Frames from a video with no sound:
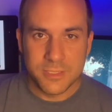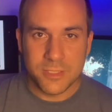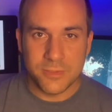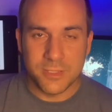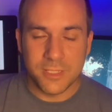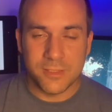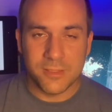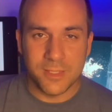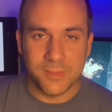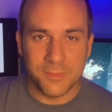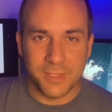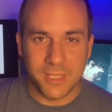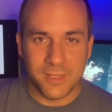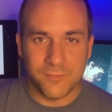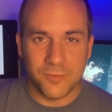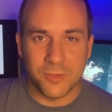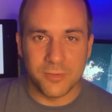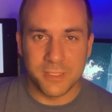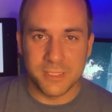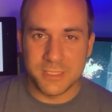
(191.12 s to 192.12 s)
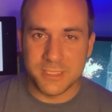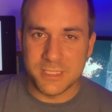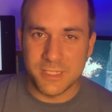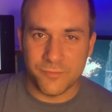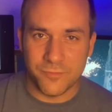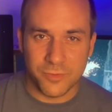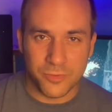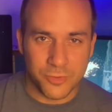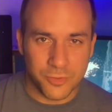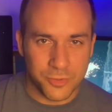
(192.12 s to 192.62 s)
So they claim to have all these
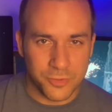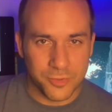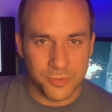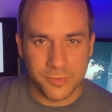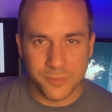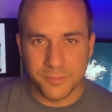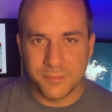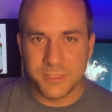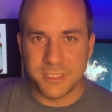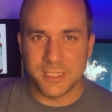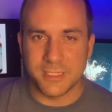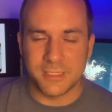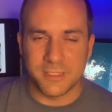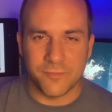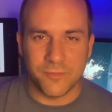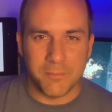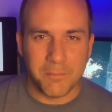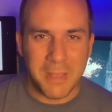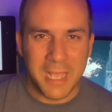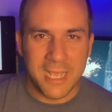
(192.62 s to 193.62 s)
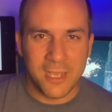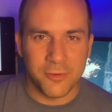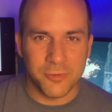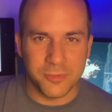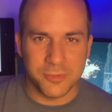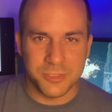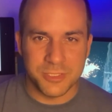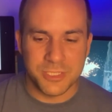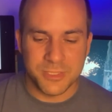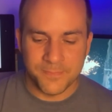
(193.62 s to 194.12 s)
different herbs and different
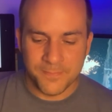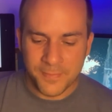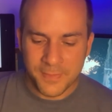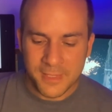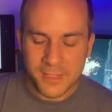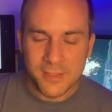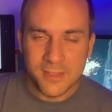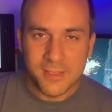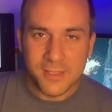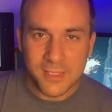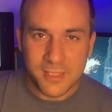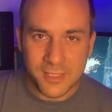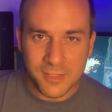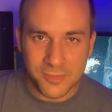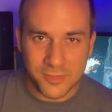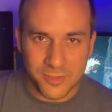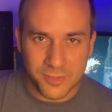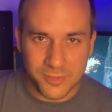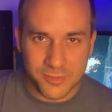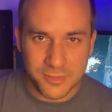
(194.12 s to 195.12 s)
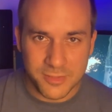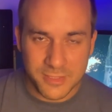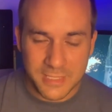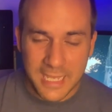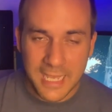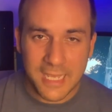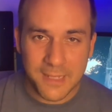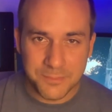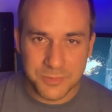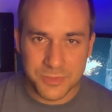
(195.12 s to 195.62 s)
powders in their
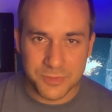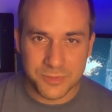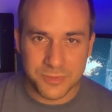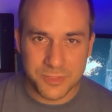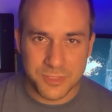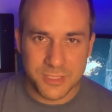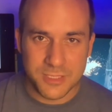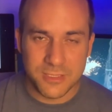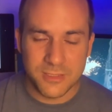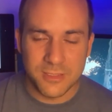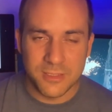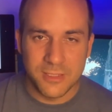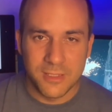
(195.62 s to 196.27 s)
capsules.